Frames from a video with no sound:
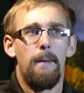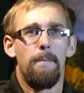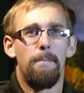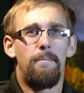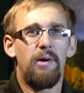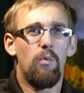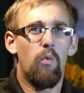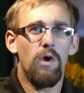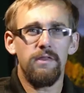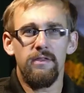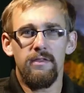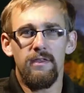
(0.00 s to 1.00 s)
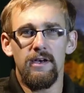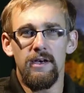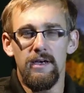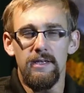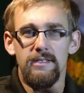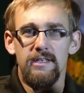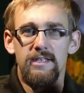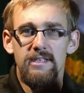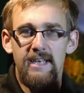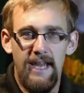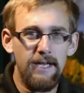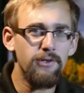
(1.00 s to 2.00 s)
but what the
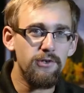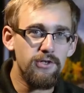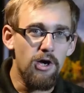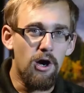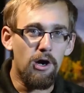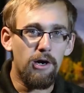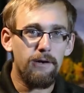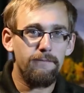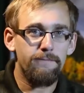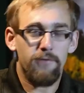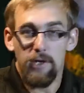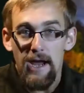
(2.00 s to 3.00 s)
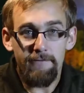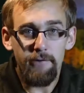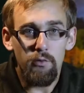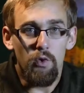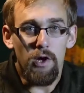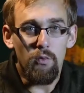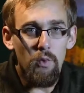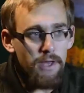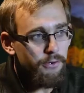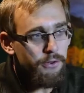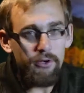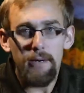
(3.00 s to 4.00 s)
standards are for everyone,
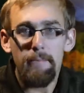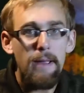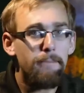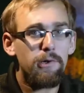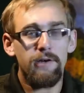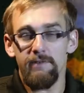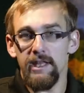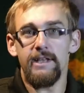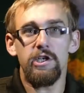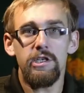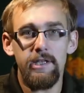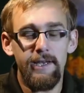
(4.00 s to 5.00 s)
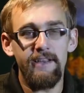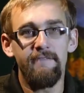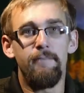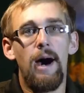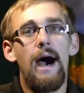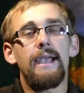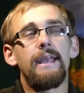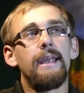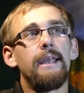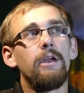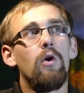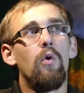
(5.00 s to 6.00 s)
whether they're a member of a legislative
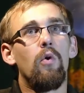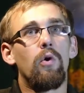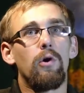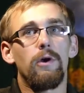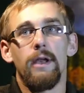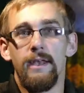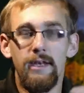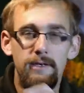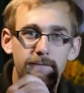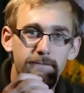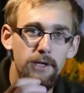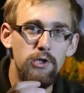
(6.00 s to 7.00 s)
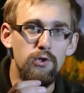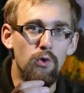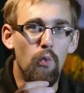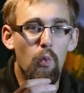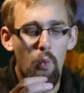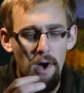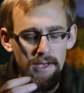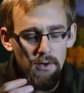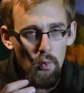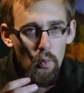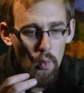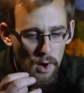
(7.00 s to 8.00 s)
body or an individual.
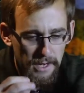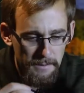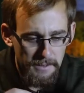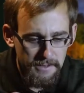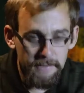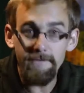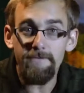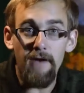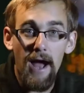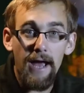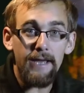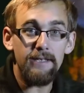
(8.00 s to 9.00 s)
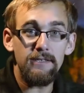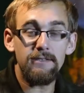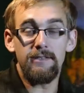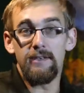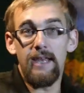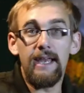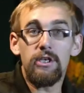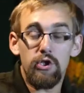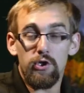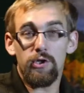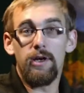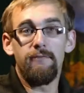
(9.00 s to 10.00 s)
What defines the
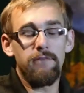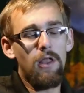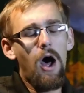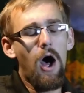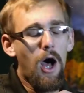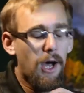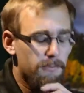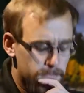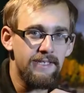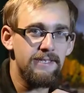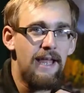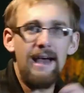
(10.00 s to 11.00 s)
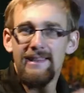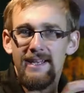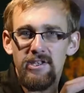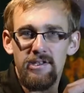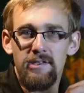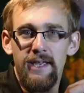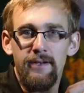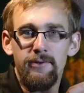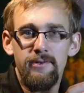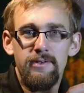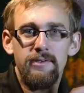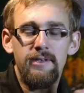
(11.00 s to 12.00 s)
nature of law? It's not
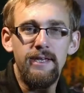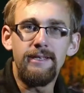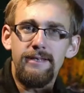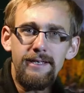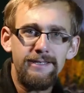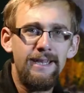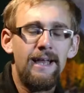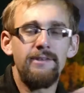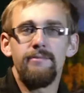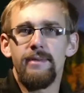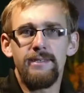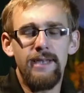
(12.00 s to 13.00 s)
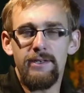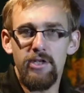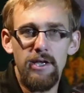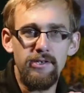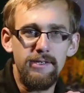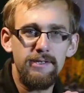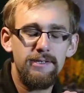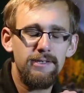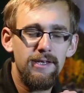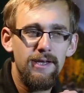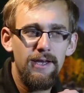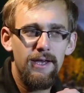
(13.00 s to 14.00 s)
legislators. It's not
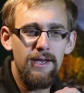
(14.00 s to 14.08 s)
judges.